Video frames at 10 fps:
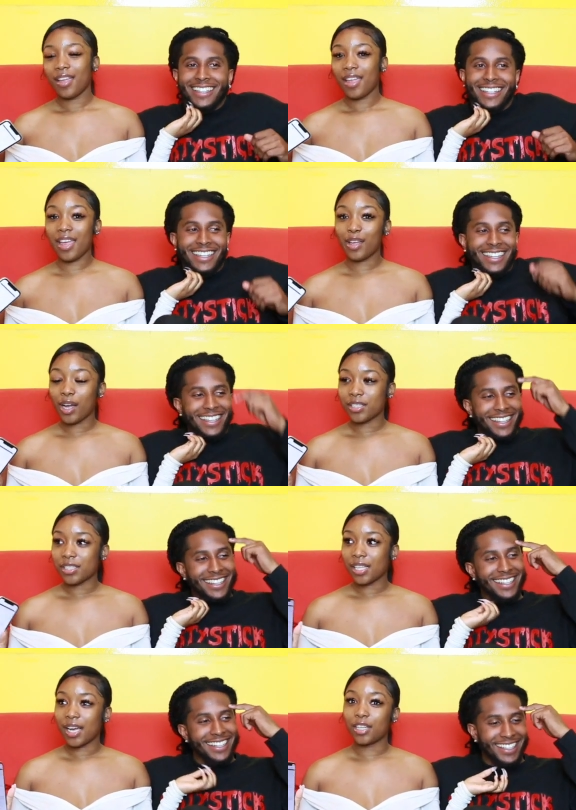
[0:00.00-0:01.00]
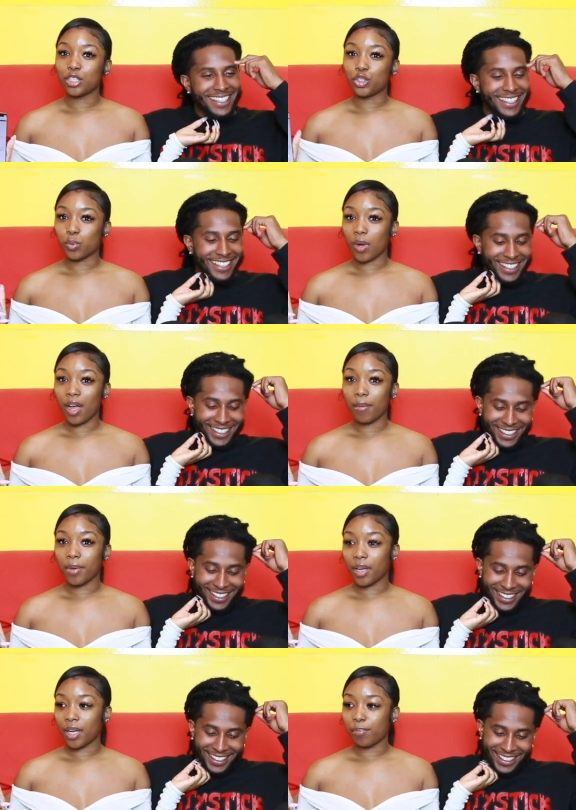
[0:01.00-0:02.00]
Speaker 1: it caused a lot of
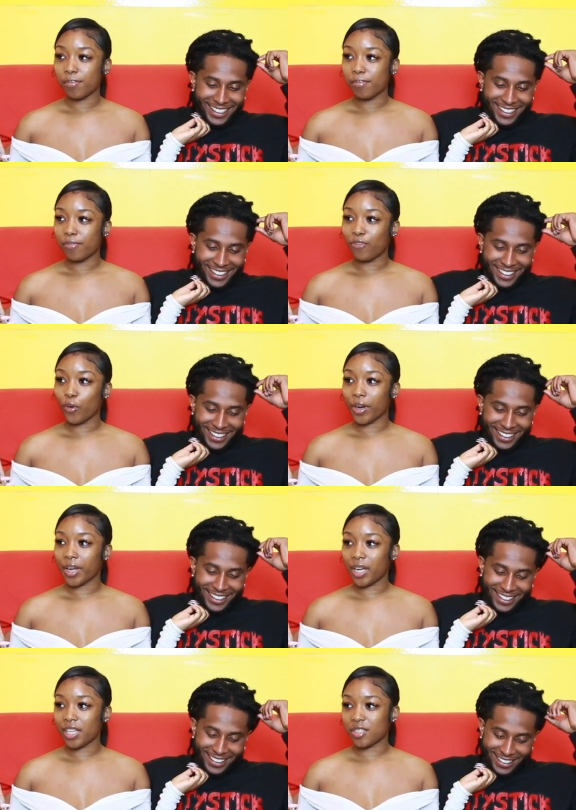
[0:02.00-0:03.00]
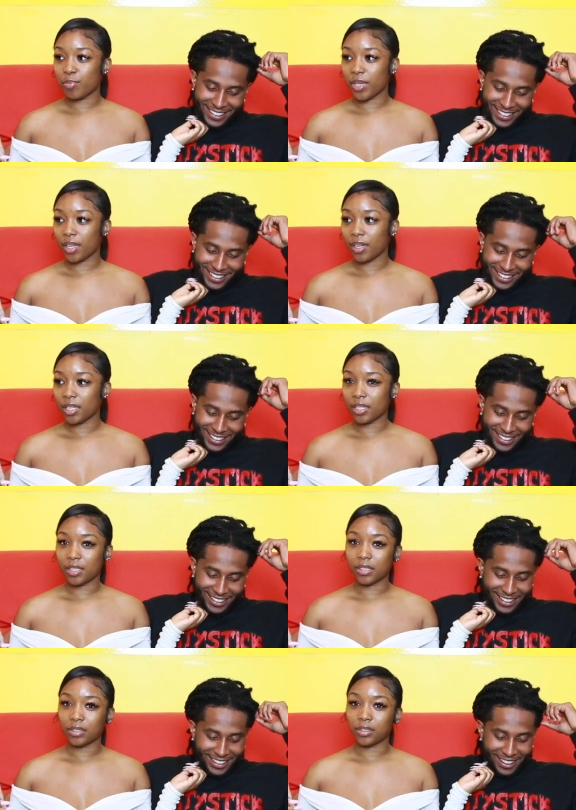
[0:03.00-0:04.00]
drama for us
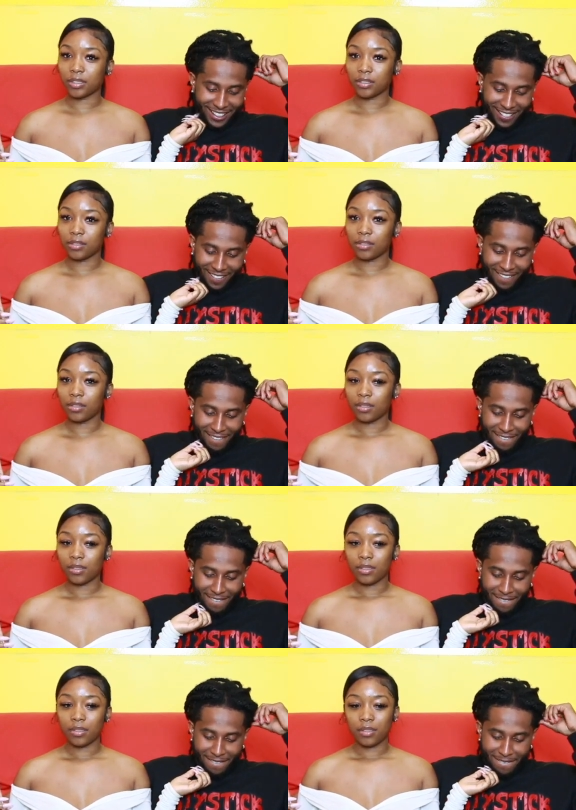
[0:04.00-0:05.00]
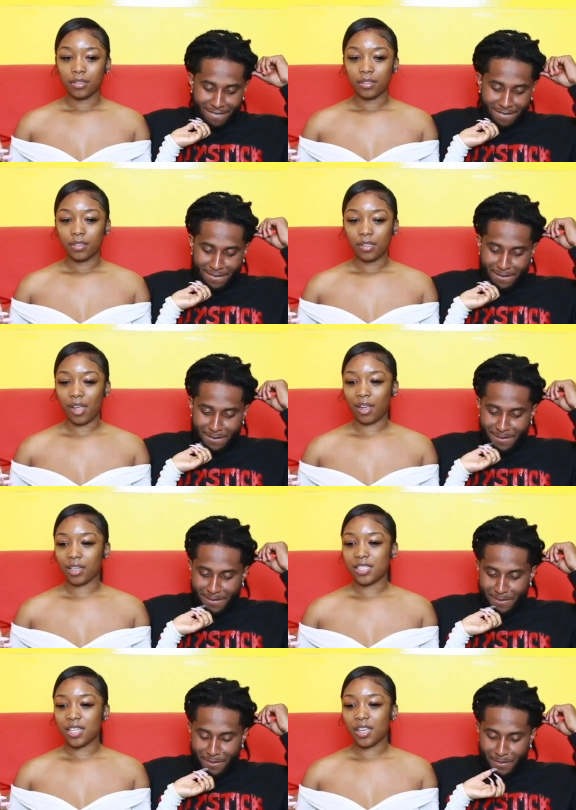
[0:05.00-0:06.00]
because, like
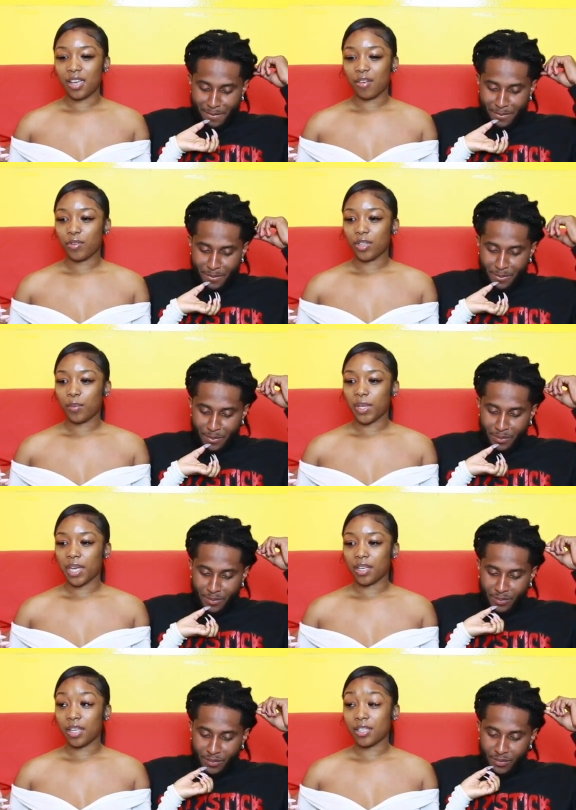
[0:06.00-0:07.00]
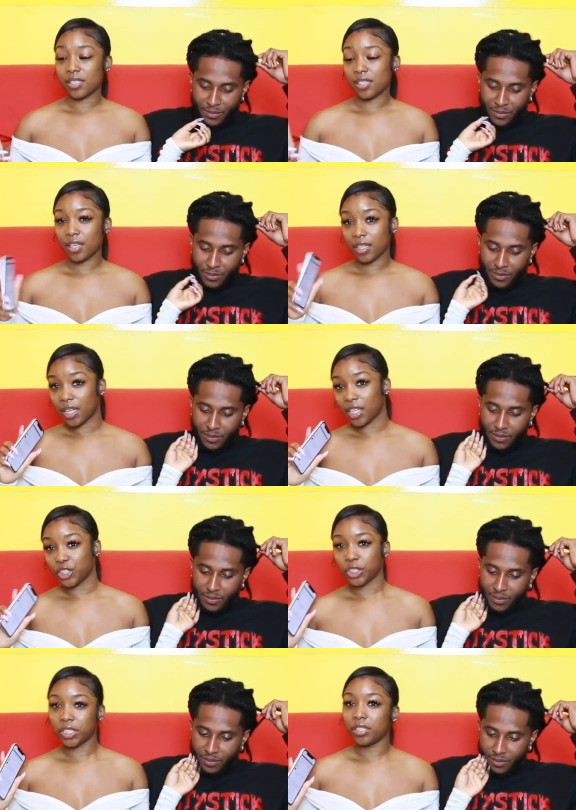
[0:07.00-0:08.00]
I said, I feel like we had an instant
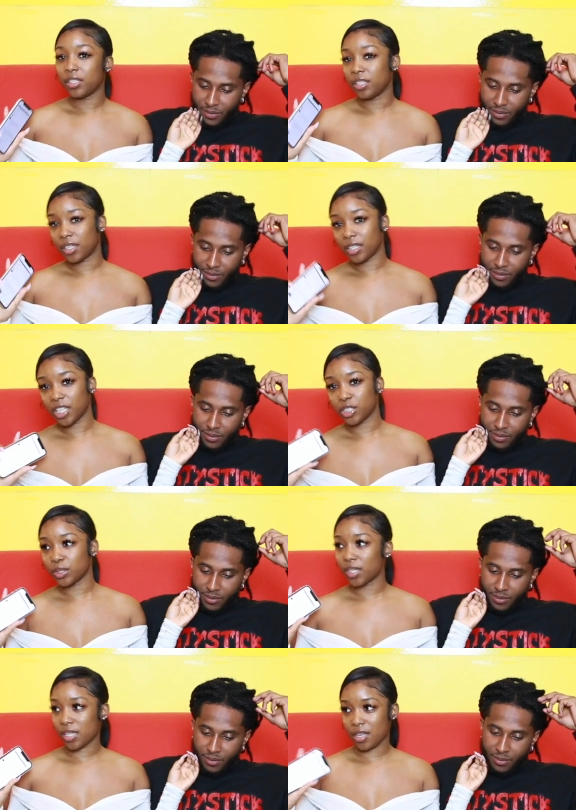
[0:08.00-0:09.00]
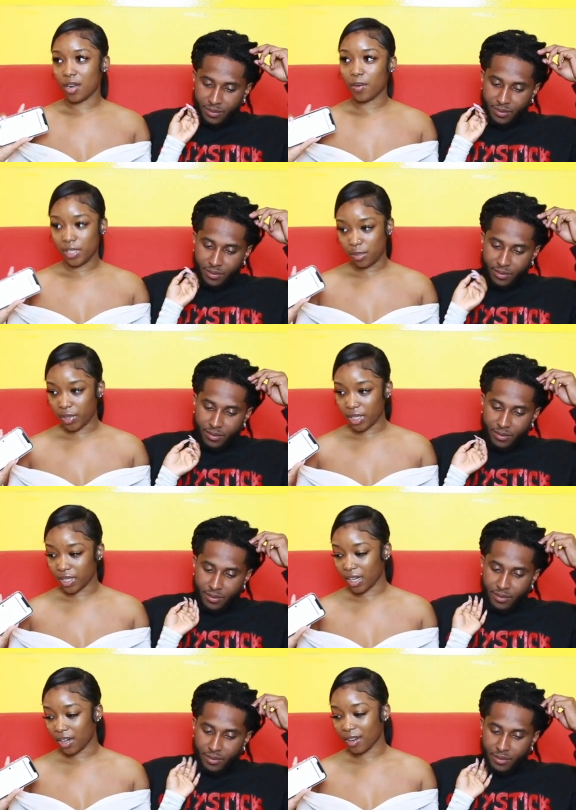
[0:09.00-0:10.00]
connection, and the connection has always been
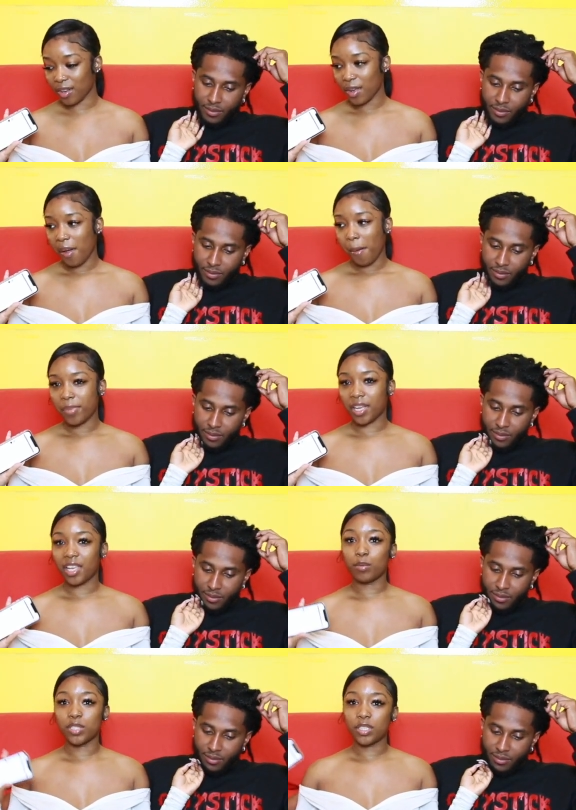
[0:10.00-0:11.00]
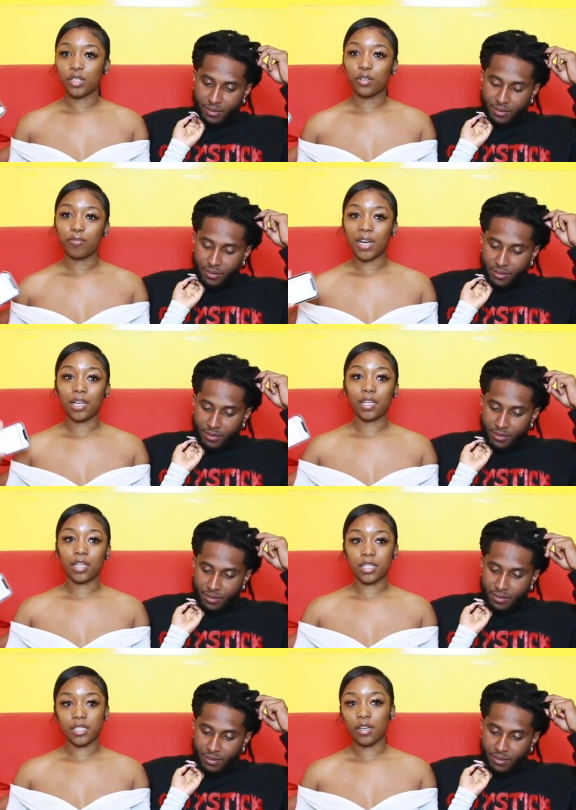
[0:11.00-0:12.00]
there. But he was still fighting
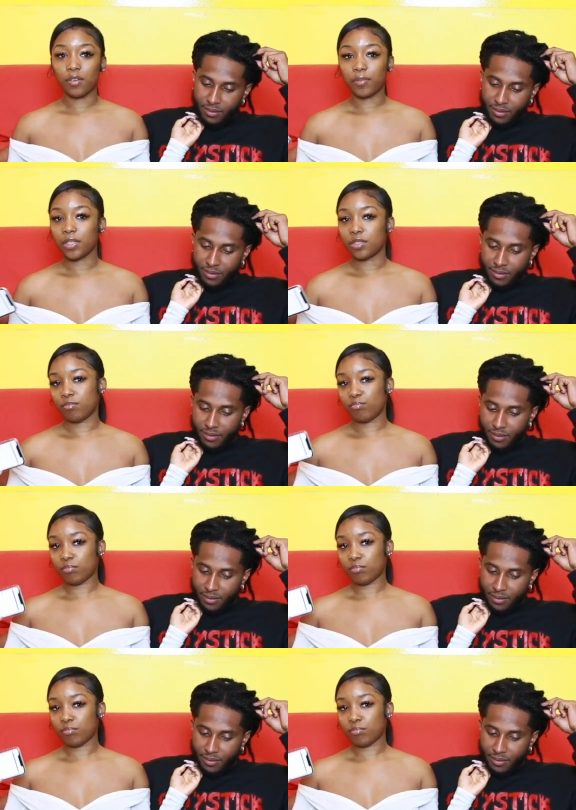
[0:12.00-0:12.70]
himself and